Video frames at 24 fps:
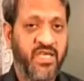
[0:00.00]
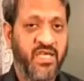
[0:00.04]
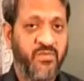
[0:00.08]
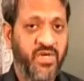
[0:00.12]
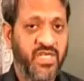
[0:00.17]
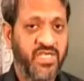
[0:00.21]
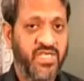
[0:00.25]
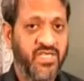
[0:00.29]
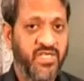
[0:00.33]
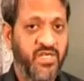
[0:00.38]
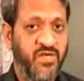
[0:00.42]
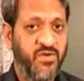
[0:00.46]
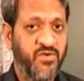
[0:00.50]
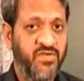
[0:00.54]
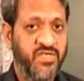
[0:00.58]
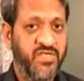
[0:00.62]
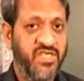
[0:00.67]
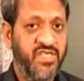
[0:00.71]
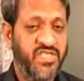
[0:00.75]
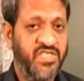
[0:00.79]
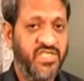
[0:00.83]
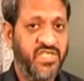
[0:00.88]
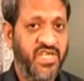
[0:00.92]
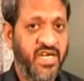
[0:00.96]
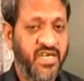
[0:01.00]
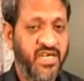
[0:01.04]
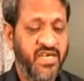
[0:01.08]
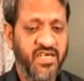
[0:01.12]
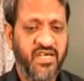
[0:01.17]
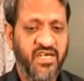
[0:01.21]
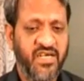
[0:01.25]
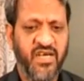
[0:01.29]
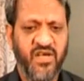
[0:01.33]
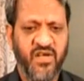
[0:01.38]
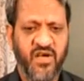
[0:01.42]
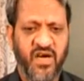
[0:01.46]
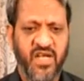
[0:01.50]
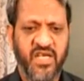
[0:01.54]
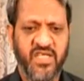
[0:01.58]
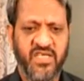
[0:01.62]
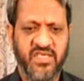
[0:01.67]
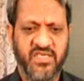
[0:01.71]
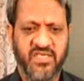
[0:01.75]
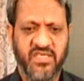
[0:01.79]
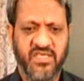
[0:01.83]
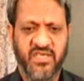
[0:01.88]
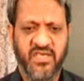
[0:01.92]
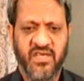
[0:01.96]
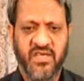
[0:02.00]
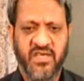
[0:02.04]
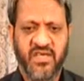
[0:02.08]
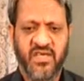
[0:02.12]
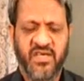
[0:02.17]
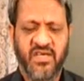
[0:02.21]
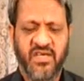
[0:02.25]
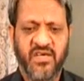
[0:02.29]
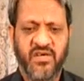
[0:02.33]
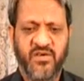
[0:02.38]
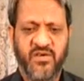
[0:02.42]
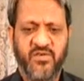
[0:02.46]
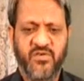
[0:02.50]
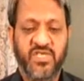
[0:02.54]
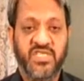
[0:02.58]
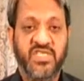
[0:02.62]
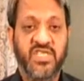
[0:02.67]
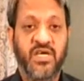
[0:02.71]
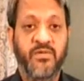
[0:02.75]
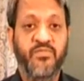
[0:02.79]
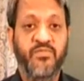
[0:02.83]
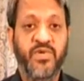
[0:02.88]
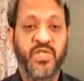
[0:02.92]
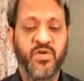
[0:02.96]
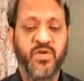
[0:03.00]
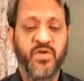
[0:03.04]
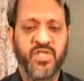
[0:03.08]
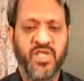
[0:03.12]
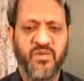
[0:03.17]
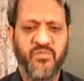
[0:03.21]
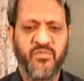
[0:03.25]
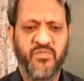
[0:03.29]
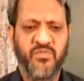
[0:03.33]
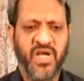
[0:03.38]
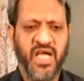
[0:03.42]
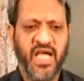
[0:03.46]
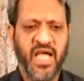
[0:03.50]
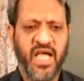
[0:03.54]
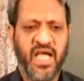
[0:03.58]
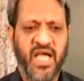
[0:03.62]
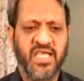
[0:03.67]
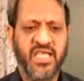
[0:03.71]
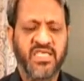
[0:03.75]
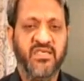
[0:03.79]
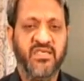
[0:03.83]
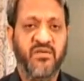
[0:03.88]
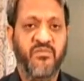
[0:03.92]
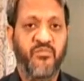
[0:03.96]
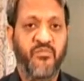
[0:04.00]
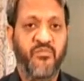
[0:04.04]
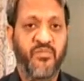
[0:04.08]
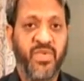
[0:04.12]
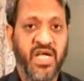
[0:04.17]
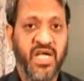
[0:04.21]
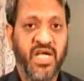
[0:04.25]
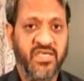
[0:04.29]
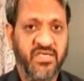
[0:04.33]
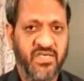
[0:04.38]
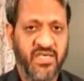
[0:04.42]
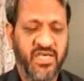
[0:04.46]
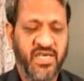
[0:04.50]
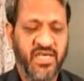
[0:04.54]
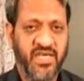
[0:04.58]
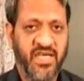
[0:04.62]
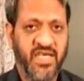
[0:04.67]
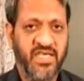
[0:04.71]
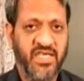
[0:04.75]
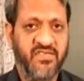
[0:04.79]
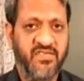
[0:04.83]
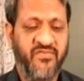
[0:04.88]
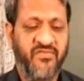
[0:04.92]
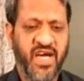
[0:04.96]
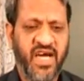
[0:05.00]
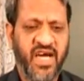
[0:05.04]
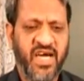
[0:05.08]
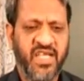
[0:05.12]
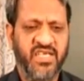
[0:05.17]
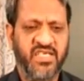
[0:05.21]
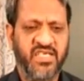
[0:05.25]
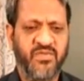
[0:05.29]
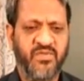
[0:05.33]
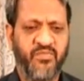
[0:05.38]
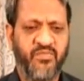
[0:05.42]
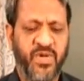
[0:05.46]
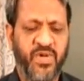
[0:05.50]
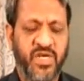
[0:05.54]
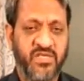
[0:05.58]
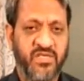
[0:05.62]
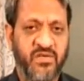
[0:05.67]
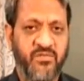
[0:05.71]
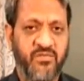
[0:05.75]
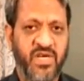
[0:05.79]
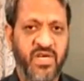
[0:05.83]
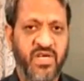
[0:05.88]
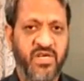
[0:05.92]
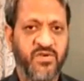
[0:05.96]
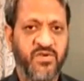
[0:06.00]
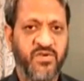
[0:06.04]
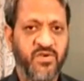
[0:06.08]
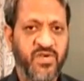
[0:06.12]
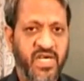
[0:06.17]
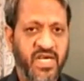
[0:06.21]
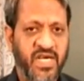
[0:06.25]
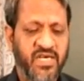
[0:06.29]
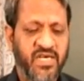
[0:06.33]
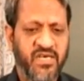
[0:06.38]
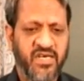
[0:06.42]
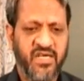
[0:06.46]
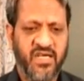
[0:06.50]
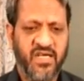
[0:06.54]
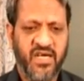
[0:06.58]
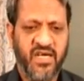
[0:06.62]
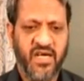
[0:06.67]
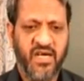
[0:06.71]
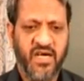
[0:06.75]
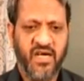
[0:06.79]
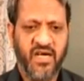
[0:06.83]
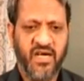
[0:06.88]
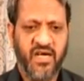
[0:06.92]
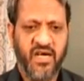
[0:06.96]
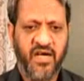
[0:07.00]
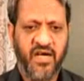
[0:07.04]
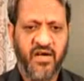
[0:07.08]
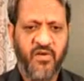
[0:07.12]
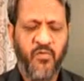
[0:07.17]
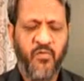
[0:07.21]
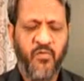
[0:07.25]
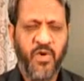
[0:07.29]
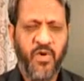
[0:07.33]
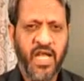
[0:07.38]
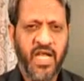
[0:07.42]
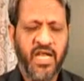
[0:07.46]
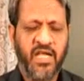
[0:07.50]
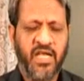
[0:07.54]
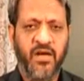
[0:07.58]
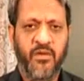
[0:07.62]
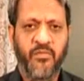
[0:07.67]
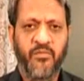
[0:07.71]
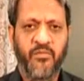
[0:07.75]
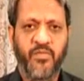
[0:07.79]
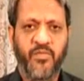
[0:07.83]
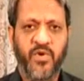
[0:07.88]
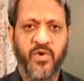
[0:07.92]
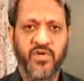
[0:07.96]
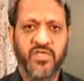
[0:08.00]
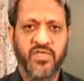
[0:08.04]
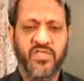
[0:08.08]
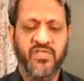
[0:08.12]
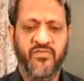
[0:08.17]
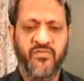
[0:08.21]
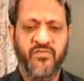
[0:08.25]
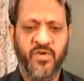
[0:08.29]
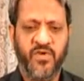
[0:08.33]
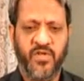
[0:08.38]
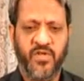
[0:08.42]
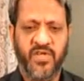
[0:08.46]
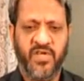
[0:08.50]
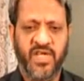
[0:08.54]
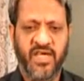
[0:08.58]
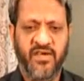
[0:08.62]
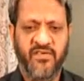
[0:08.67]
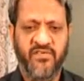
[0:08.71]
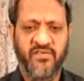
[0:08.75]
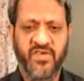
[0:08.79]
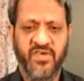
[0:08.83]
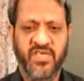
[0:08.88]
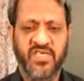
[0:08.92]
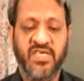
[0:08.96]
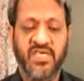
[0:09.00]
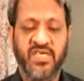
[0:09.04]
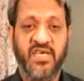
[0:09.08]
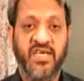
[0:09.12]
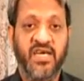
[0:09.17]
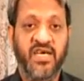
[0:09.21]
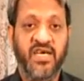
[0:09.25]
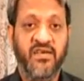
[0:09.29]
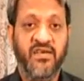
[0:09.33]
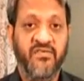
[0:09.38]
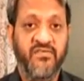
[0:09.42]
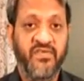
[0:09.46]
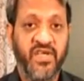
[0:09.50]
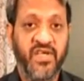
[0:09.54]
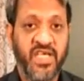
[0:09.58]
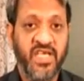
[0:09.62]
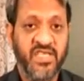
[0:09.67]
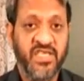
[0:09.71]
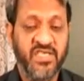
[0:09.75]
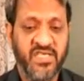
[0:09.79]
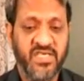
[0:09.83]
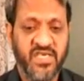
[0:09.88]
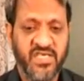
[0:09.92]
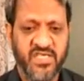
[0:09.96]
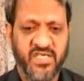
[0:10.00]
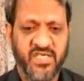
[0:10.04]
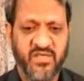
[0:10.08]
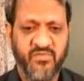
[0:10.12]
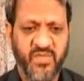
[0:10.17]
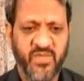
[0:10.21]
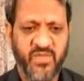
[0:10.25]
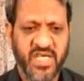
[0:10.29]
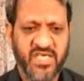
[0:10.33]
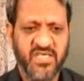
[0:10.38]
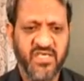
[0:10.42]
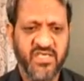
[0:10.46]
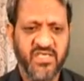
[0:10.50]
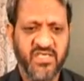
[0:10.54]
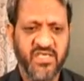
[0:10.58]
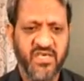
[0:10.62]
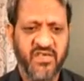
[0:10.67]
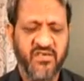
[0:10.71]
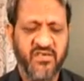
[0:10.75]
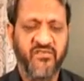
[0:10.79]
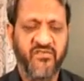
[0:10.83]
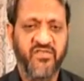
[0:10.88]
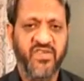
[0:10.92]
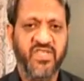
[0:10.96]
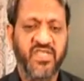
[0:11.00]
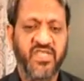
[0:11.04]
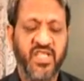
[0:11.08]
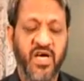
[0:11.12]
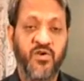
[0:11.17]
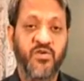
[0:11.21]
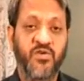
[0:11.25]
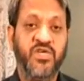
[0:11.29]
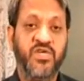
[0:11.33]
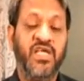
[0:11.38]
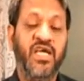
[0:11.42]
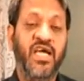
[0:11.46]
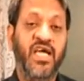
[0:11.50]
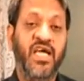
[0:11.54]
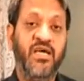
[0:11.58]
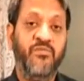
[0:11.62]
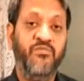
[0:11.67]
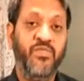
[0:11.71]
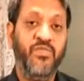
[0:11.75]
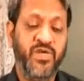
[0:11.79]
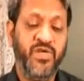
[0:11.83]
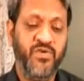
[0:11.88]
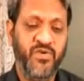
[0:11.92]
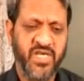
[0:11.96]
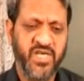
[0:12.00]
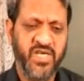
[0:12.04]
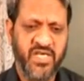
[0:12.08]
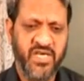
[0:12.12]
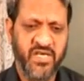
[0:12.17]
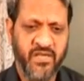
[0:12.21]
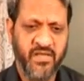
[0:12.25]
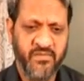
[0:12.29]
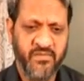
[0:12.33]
must use his technical knowledge to subdue them as much and as far as possible to get a well composed photograph which conveys its message without ambiguity.